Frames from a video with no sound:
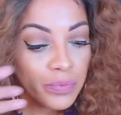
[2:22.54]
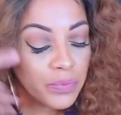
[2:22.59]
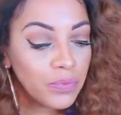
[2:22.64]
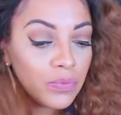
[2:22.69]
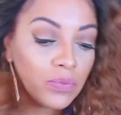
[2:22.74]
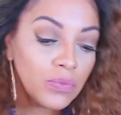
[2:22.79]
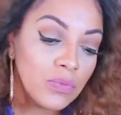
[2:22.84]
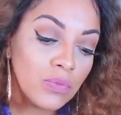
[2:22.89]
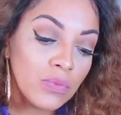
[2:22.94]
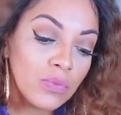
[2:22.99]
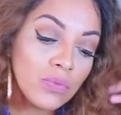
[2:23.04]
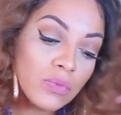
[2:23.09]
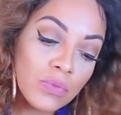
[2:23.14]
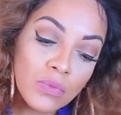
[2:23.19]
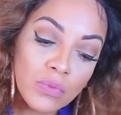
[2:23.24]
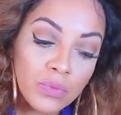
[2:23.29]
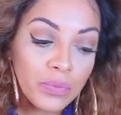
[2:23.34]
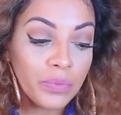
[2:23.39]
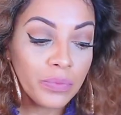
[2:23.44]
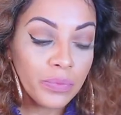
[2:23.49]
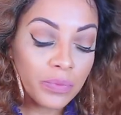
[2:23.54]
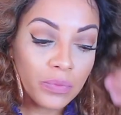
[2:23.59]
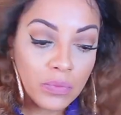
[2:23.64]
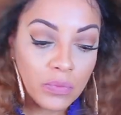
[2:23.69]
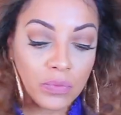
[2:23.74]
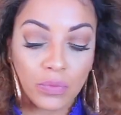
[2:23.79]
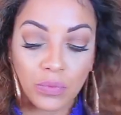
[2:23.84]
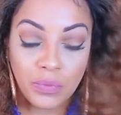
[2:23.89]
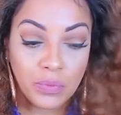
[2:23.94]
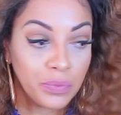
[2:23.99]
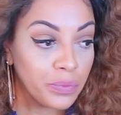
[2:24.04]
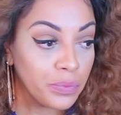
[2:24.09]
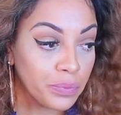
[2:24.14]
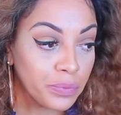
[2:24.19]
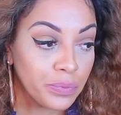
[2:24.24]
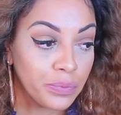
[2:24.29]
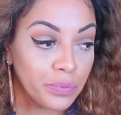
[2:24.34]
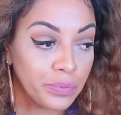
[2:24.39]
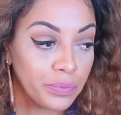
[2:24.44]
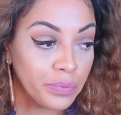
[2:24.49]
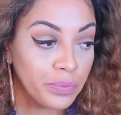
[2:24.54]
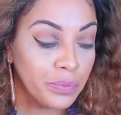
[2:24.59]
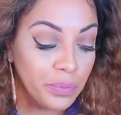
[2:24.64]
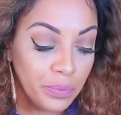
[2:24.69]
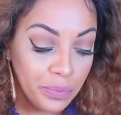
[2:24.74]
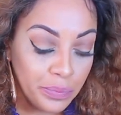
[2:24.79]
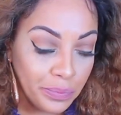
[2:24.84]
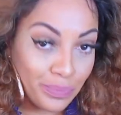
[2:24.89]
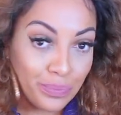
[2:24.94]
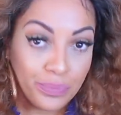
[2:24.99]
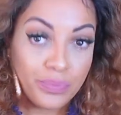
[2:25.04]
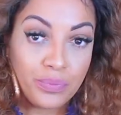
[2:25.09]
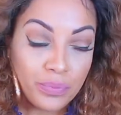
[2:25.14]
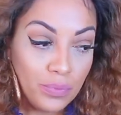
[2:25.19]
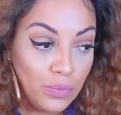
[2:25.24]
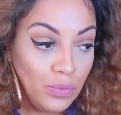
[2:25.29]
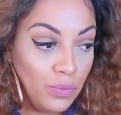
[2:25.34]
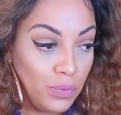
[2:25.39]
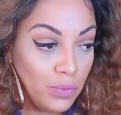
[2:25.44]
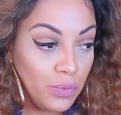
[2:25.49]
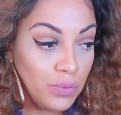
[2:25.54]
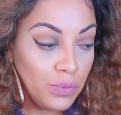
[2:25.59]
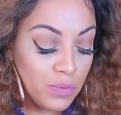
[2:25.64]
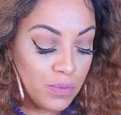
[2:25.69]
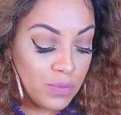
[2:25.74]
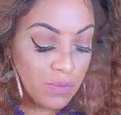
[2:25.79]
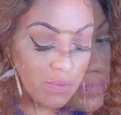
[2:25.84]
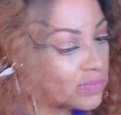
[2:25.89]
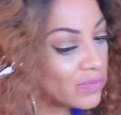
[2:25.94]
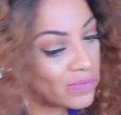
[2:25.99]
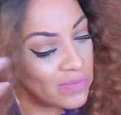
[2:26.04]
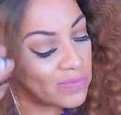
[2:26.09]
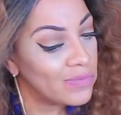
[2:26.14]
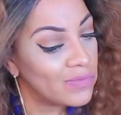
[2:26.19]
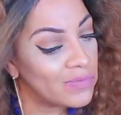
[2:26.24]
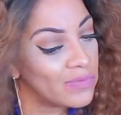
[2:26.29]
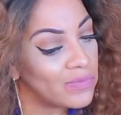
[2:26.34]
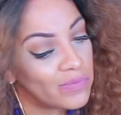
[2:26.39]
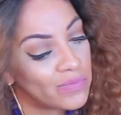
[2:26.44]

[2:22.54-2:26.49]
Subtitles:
Nothing is said.